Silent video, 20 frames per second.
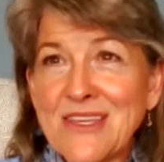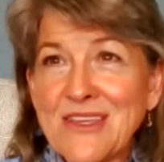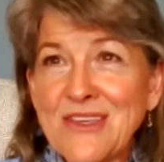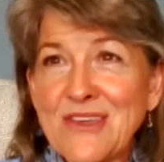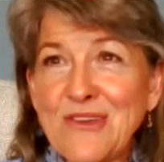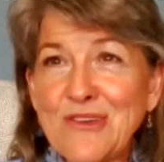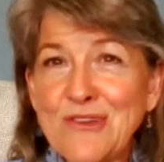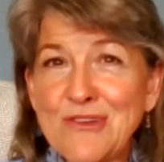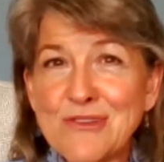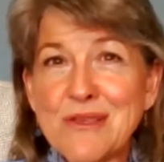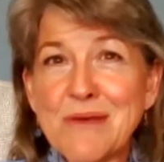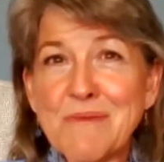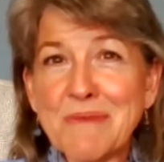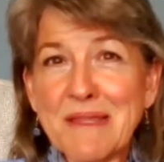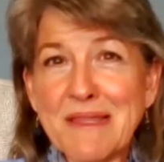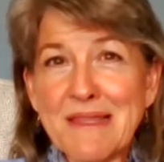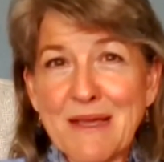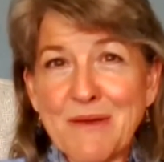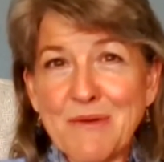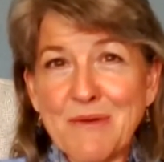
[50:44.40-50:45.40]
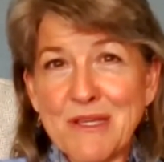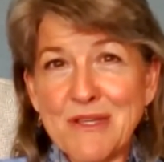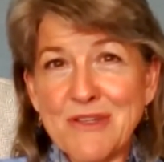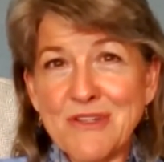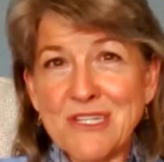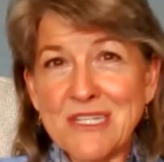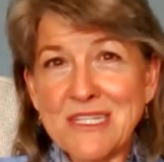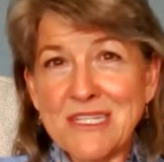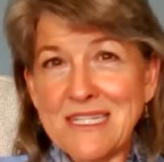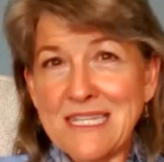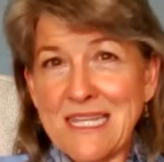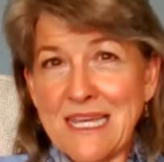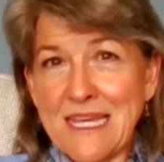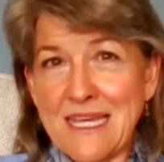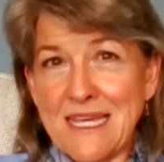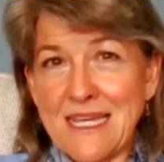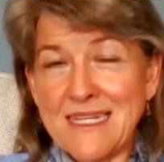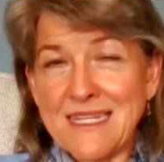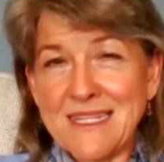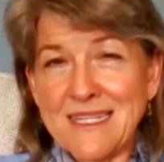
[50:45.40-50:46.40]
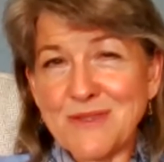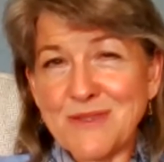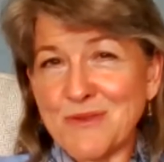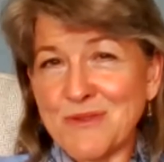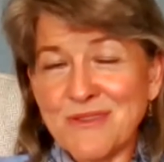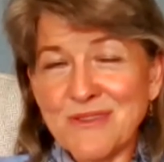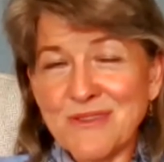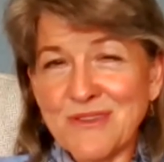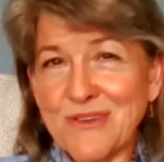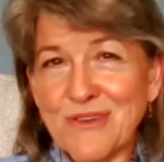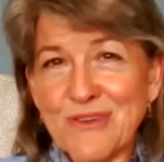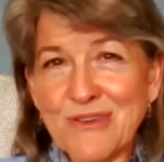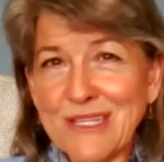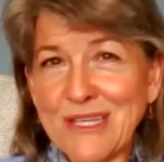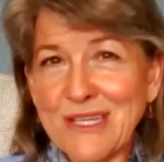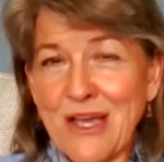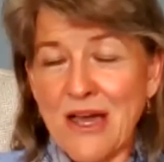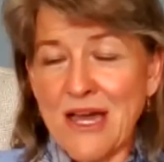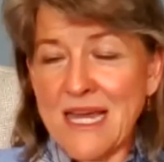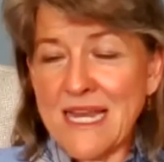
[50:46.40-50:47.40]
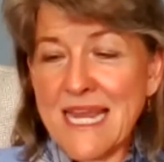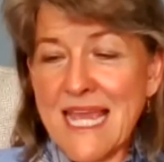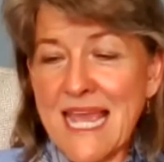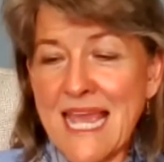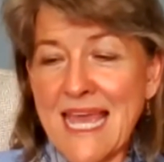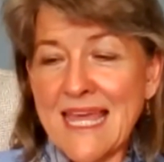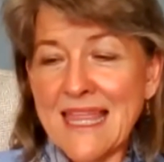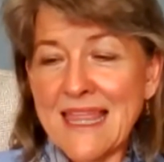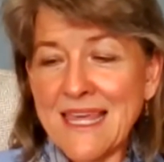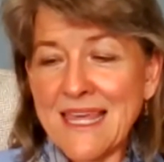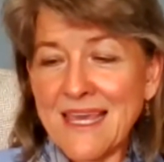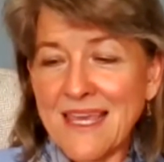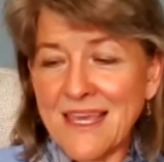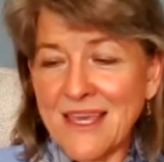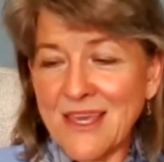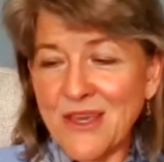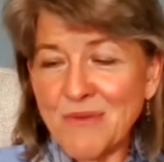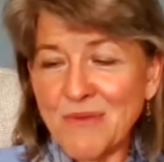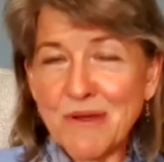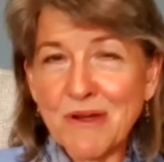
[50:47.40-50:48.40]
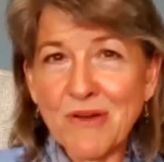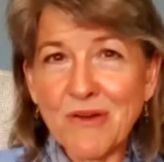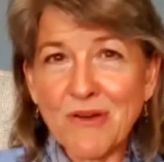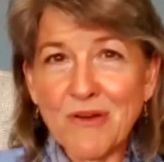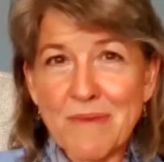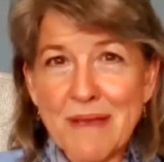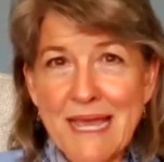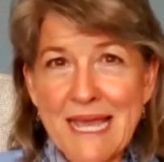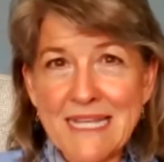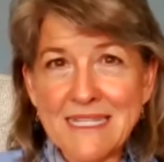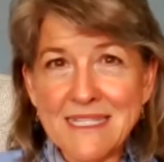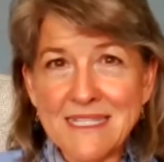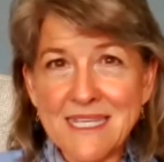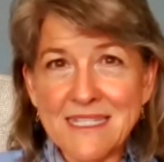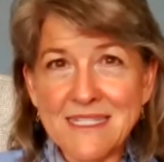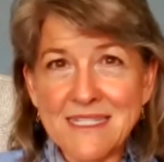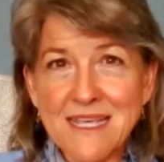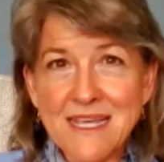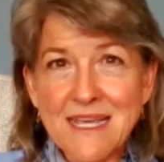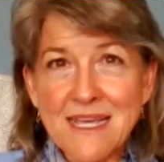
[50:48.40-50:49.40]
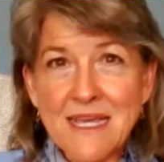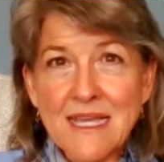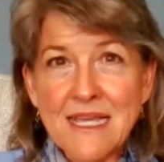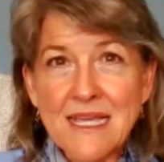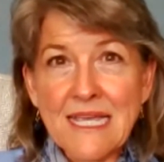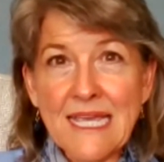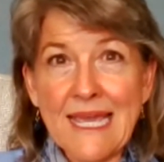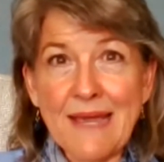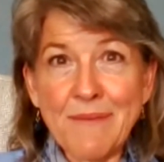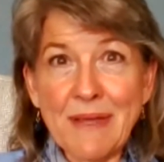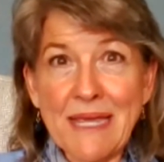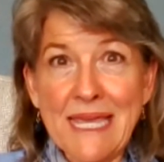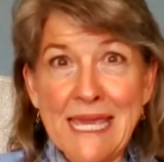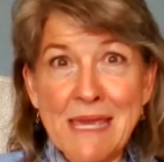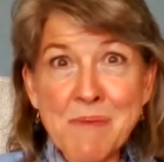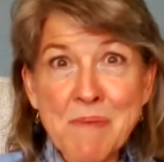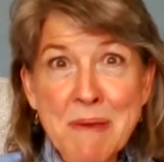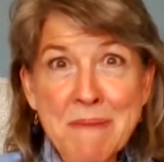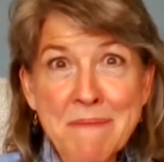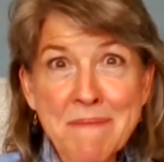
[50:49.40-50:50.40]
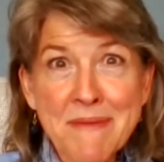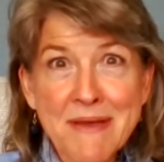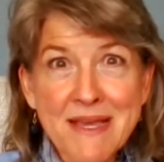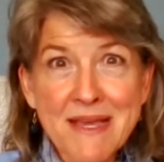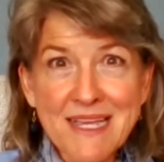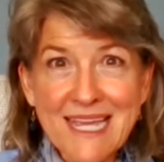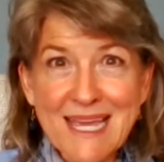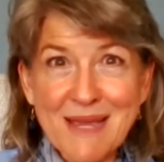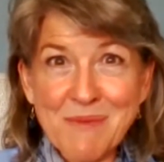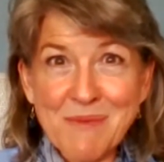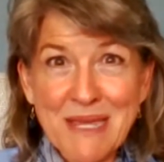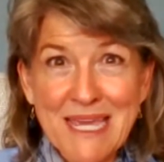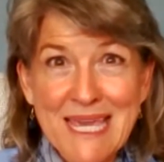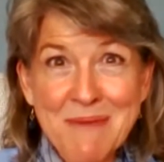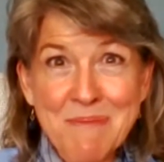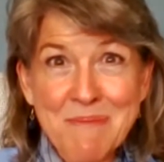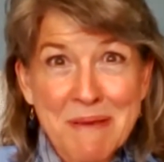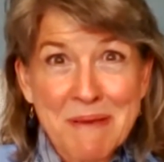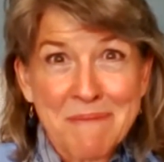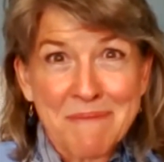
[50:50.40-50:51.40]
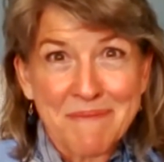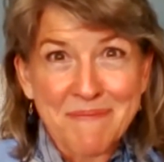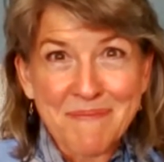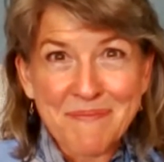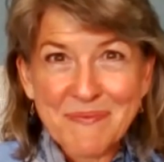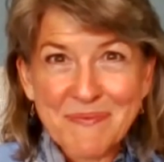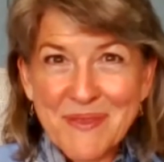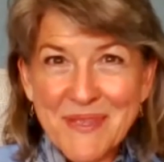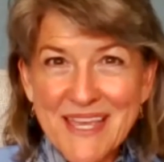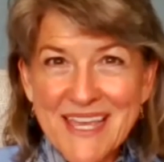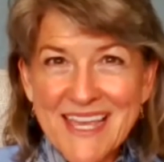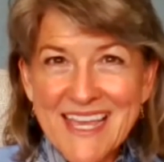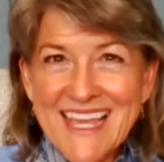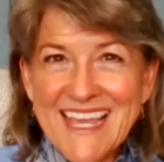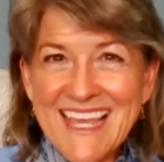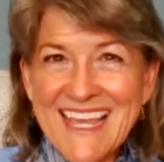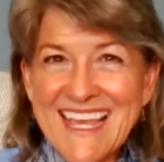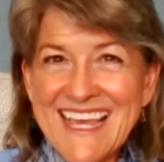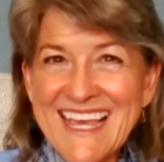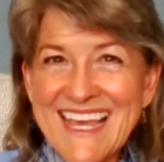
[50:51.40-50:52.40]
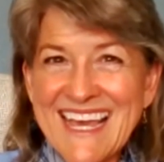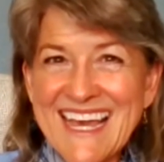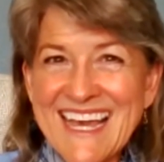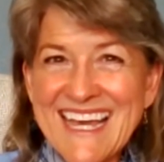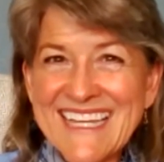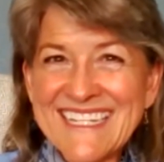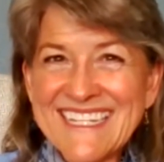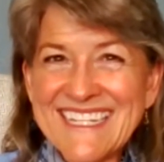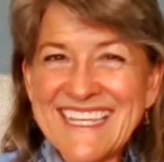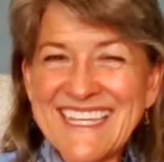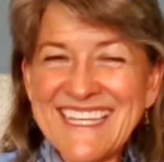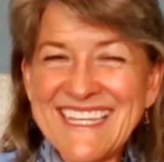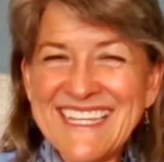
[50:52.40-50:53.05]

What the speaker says: you do something like what you just did. This was early on. And the human girl in my head says, can we keep him? Can we keep him? And